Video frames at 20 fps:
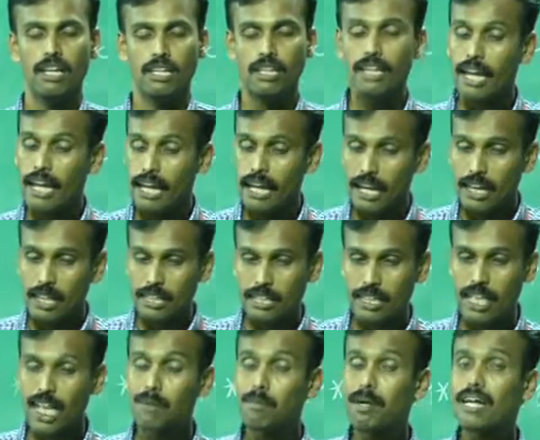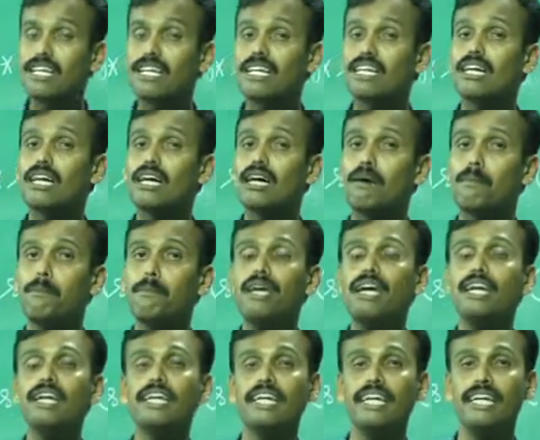Then there might be
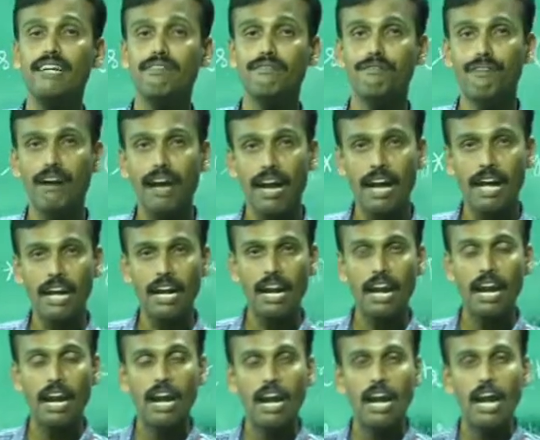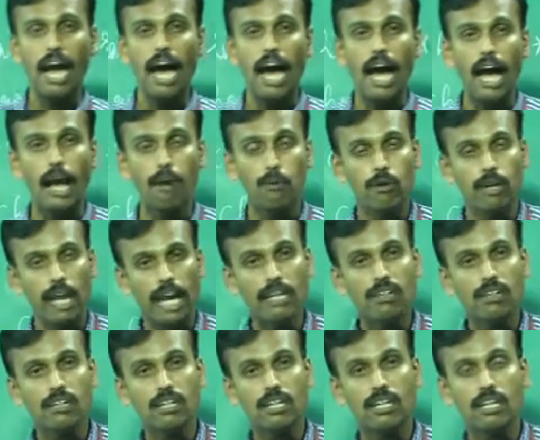a need where I would like
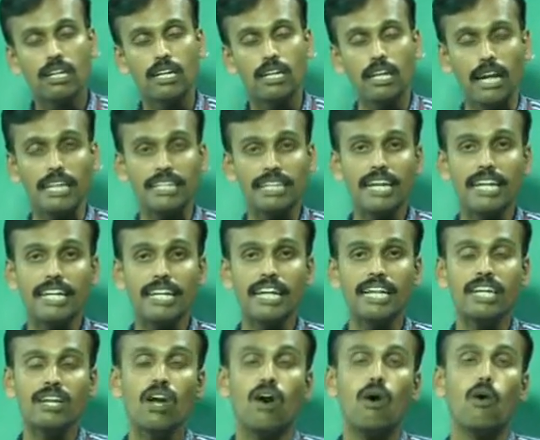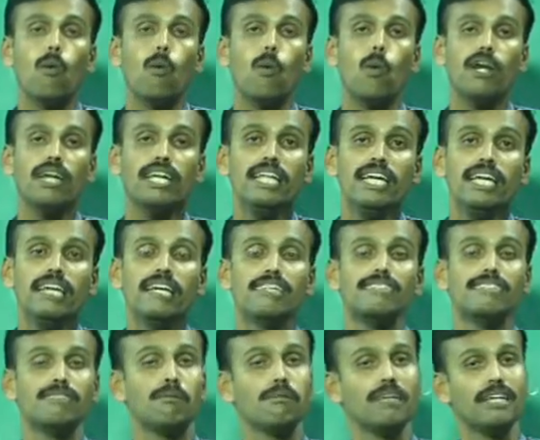to concatenate only
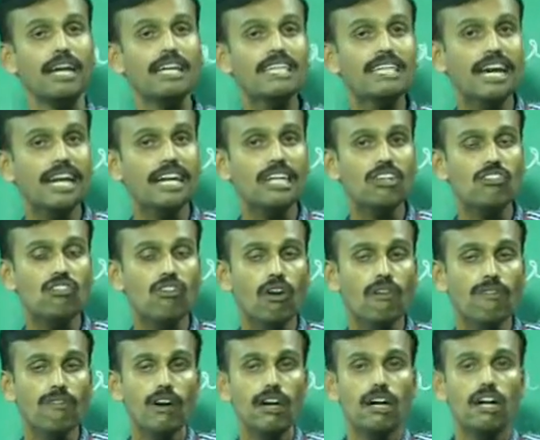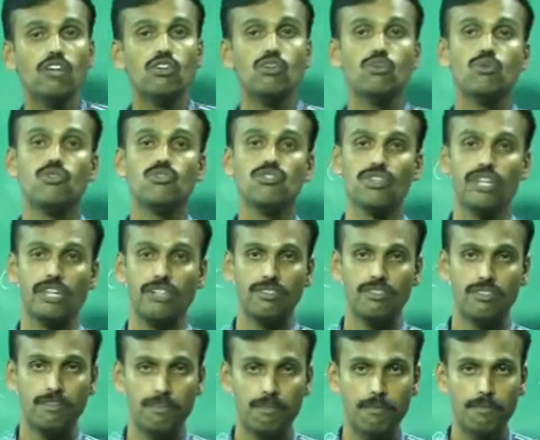some n characters of two
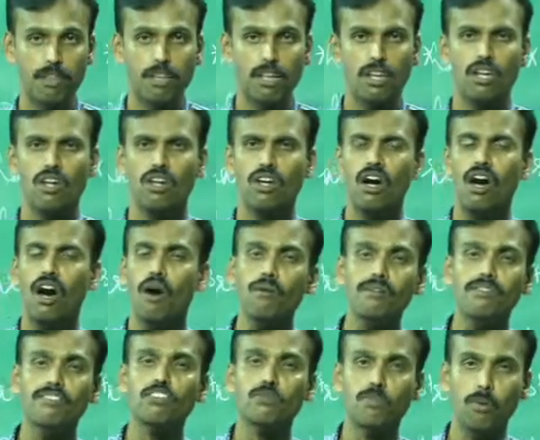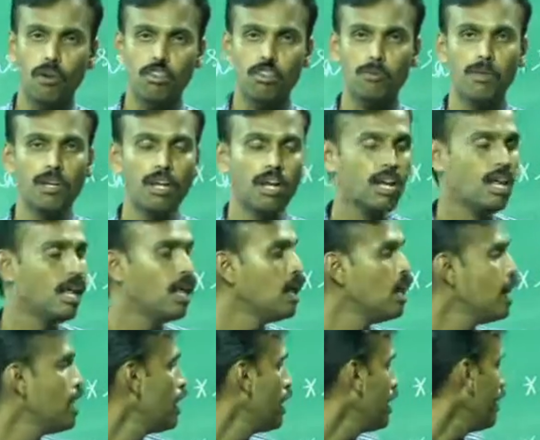strings. How is this possible?
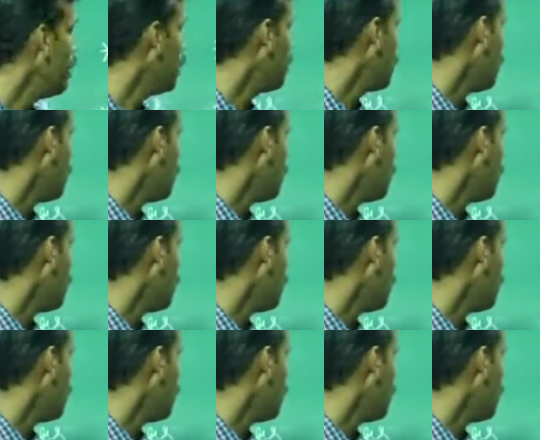It is